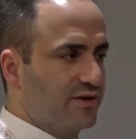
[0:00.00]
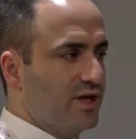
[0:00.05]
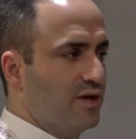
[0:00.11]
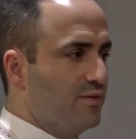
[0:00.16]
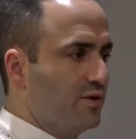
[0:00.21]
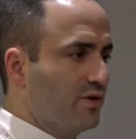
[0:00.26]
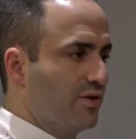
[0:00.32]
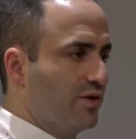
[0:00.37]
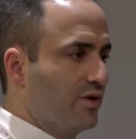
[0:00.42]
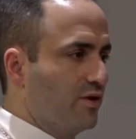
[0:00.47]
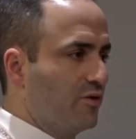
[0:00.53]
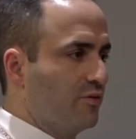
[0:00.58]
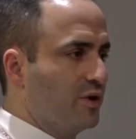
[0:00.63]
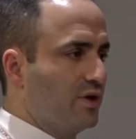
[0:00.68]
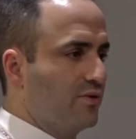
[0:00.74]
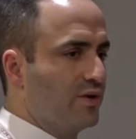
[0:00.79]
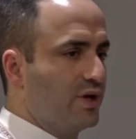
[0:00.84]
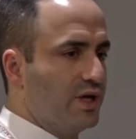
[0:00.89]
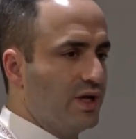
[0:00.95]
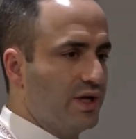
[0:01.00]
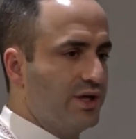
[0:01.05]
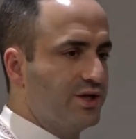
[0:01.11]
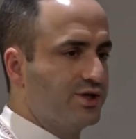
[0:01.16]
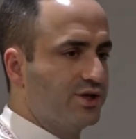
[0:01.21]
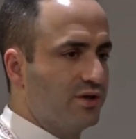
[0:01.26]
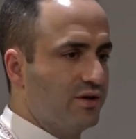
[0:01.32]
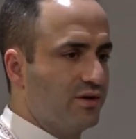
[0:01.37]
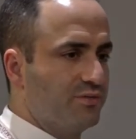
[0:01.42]
just have
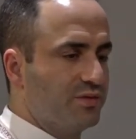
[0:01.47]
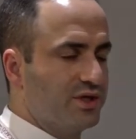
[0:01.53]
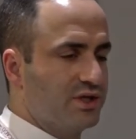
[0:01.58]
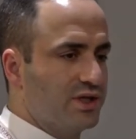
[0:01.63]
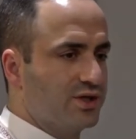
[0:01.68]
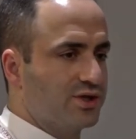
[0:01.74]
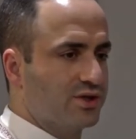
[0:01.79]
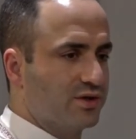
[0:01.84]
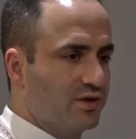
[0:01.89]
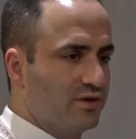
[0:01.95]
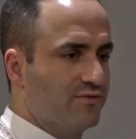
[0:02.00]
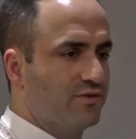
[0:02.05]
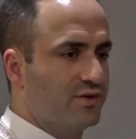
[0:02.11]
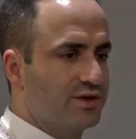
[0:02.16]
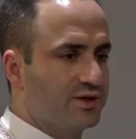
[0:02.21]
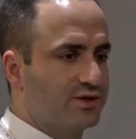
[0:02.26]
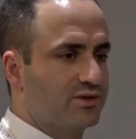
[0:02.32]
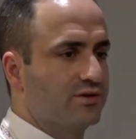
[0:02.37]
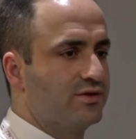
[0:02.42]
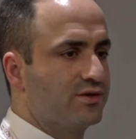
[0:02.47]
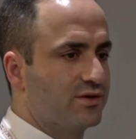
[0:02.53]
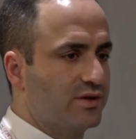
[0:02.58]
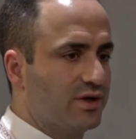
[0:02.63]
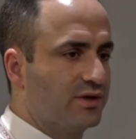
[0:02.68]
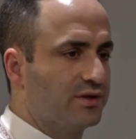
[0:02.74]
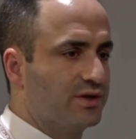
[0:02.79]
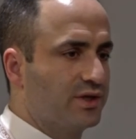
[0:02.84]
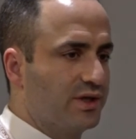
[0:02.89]
chemotherapy and radiation and potentially
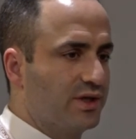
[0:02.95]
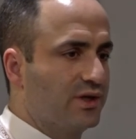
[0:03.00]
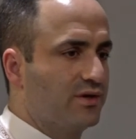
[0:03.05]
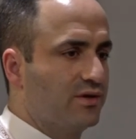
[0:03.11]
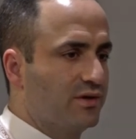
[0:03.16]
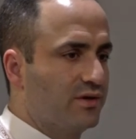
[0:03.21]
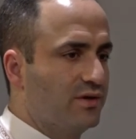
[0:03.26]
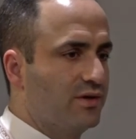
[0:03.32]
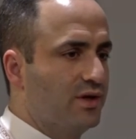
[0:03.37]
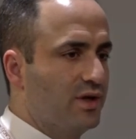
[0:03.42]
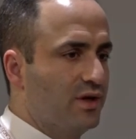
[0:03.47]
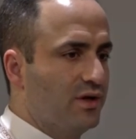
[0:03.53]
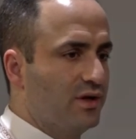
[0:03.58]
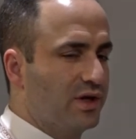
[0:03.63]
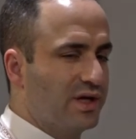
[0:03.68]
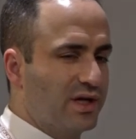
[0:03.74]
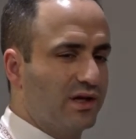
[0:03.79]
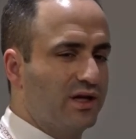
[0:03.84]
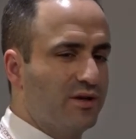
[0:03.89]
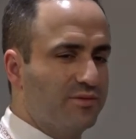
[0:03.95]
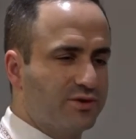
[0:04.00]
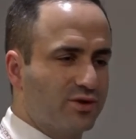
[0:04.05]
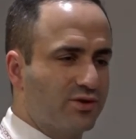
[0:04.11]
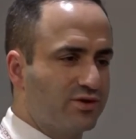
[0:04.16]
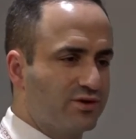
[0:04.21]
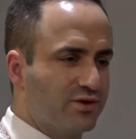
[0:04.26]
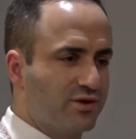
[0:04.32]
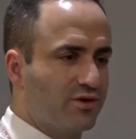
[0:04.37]
avoid surgery altogether.
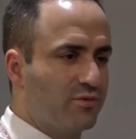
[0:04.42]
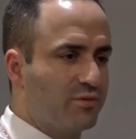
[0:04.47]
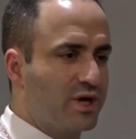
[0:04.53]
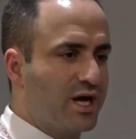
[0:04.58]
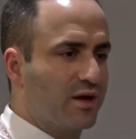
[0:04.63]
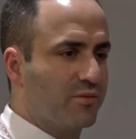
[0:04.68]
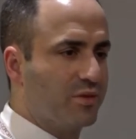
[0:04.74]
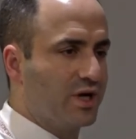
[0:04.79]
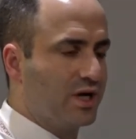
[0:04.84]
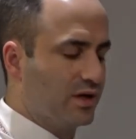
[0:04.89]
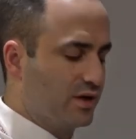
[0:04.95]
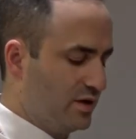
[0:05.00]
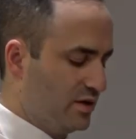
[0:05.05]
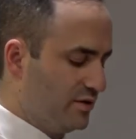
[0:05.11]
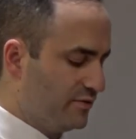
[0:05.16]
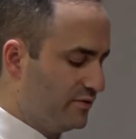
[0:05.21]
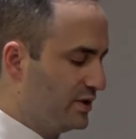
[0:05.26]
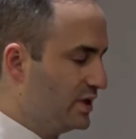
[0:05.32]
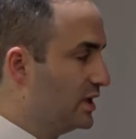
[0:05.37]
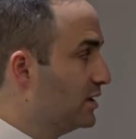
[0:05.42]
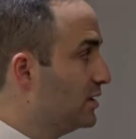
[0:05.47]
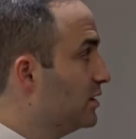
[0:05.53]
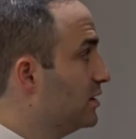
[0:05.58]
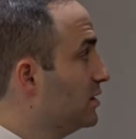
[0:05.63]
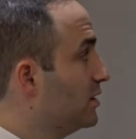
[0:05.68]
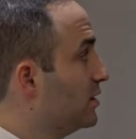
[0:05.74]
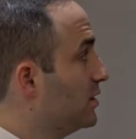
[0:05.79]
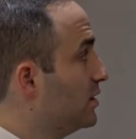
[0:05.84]
Kind of keep surgery in your back
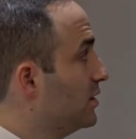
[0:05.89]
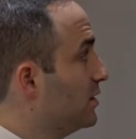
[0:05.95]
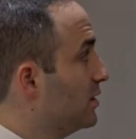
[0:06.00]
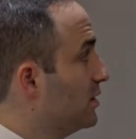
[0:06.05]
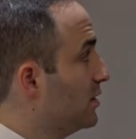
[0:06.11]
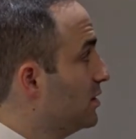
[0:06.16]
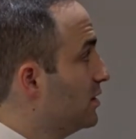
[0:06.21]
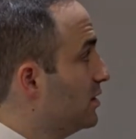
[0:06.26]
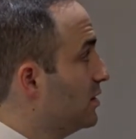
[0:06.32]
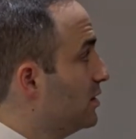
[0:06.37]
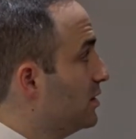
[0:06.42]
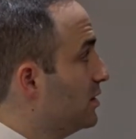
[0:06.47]
pocket if needed.